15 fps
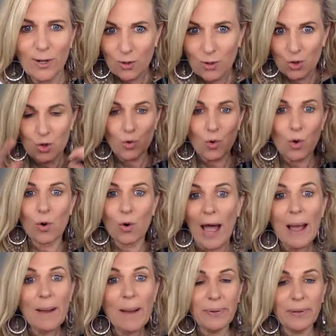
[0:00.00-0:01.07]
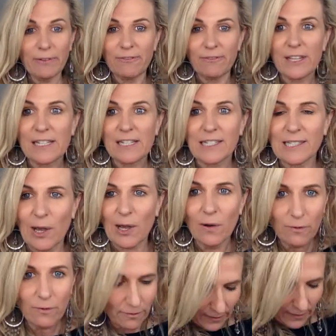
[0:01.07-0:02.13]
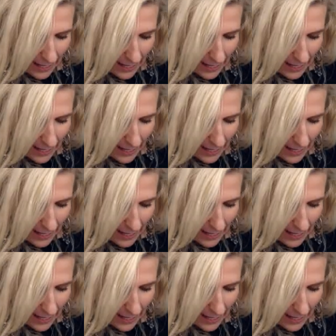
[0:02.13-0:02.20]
draw up for yourself